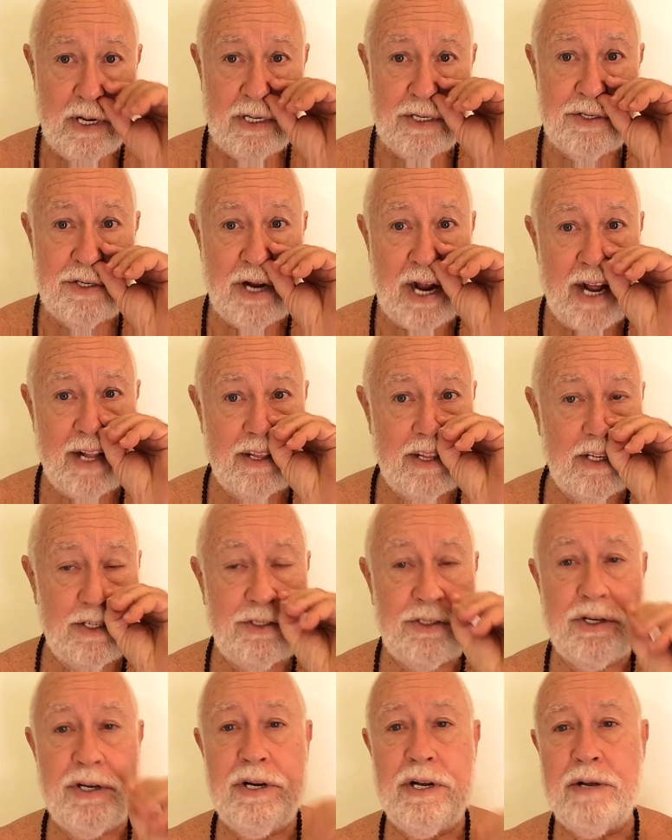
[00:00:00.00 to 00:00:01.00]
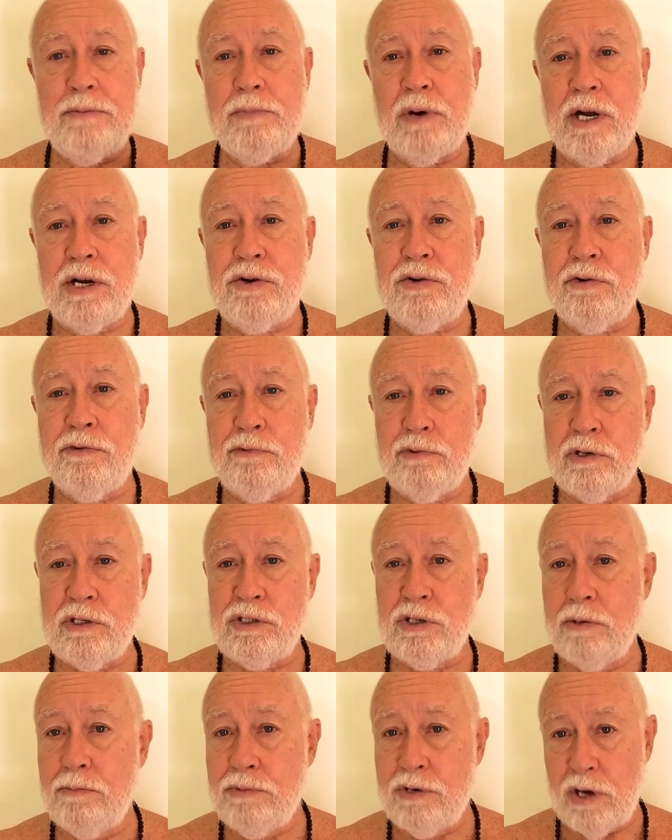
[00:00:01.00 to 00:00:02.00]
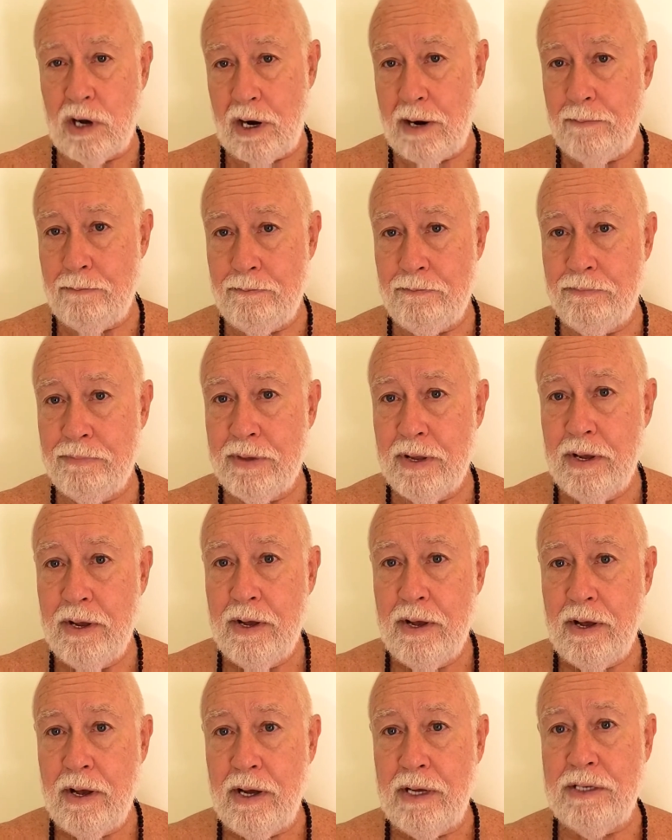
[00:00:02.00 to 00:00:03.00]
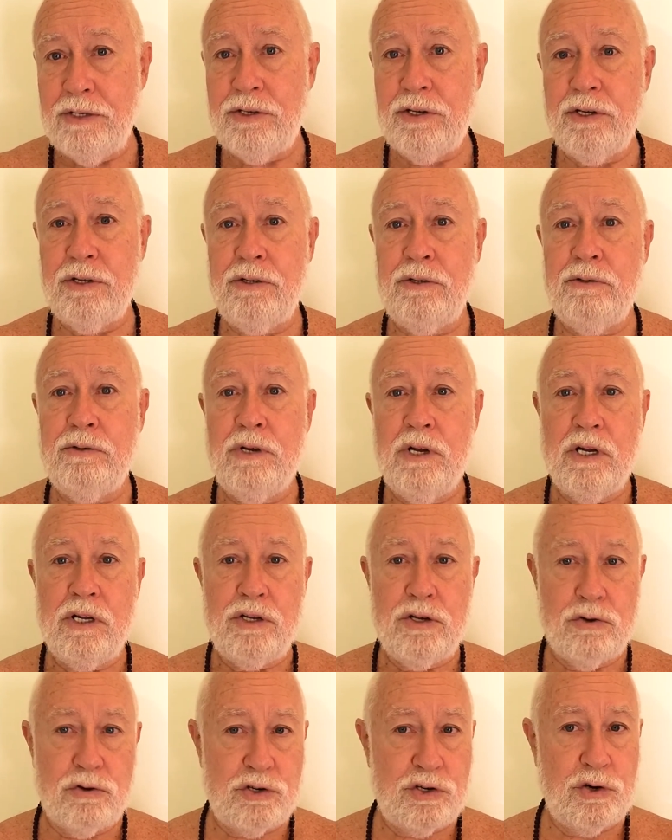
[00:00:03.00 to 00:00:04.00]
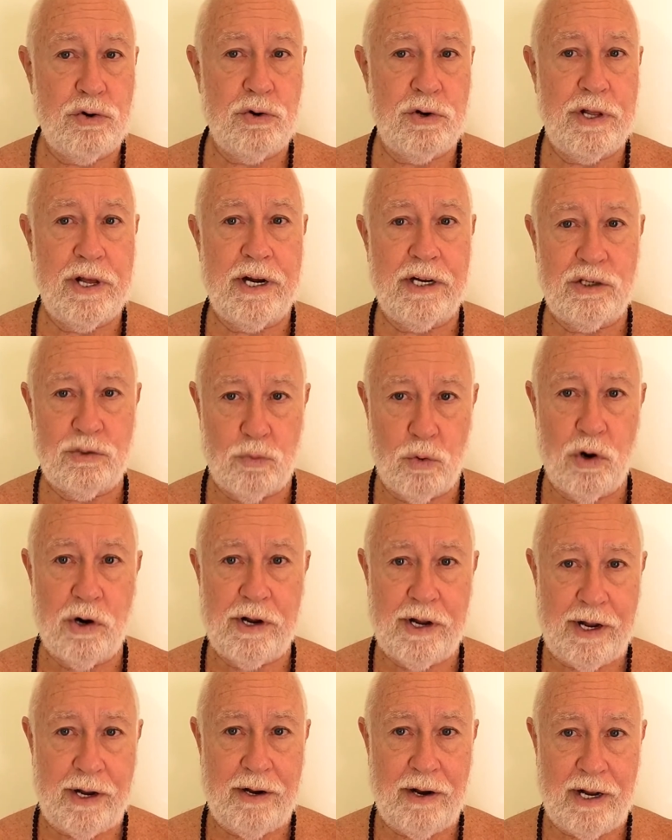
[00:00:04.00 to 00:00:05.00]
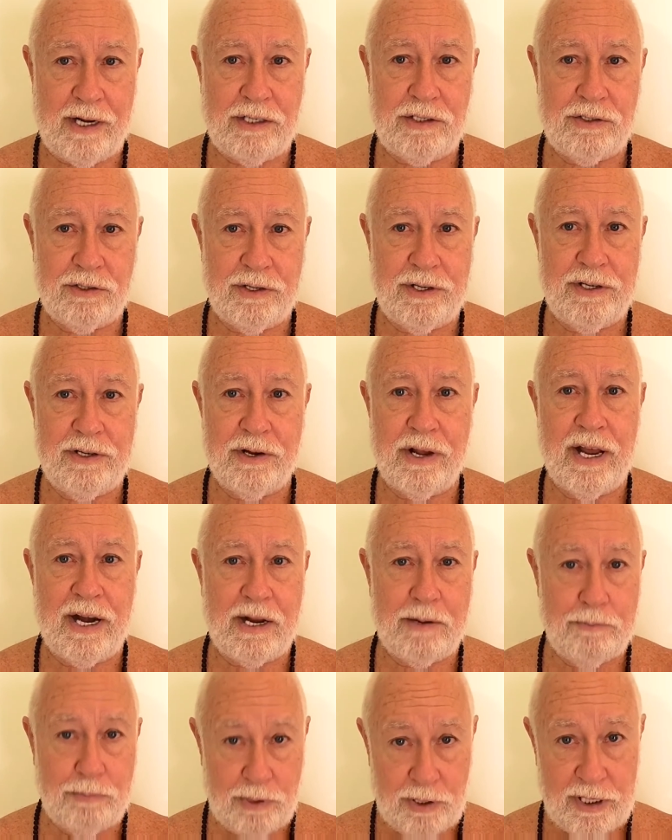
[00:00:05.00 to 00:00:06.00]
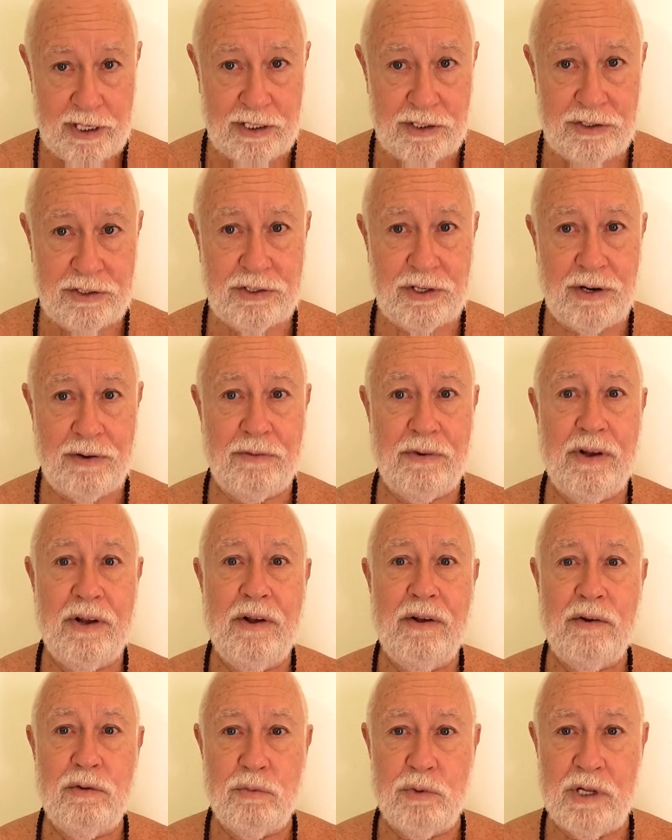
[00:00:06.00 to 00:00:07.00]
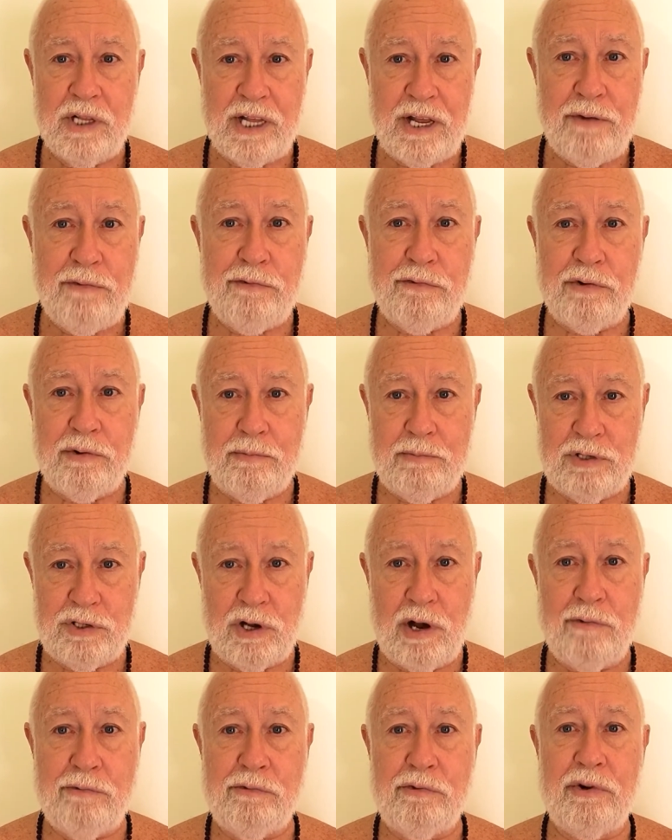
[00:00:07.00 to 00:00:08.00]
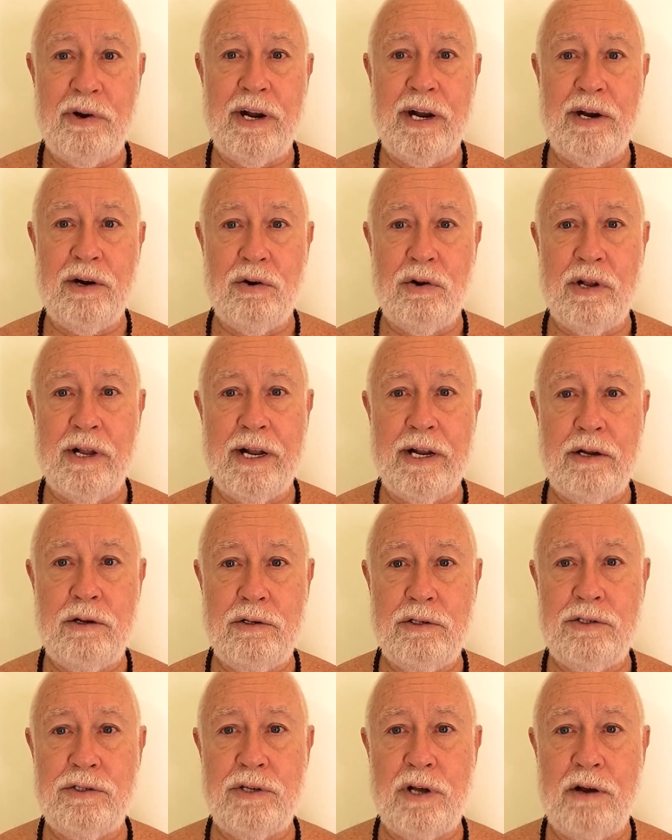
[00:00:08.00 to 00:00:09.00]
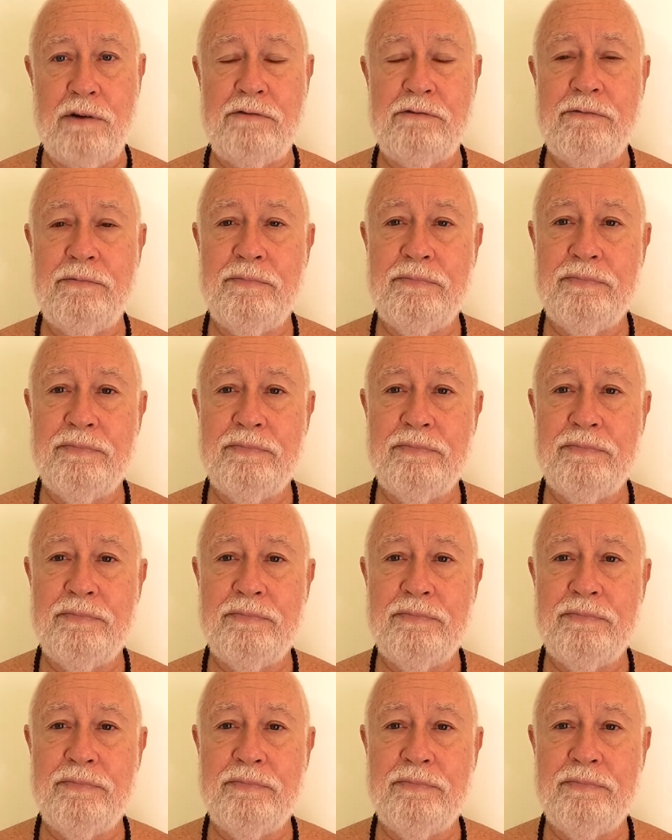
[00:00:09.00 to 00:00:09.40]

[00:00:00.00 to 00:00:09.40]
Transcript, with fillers: Chant the Siddhi mantra for some time until you're sure that it's working nicely, you're getting bliss and relief from suffering and all that good stuff.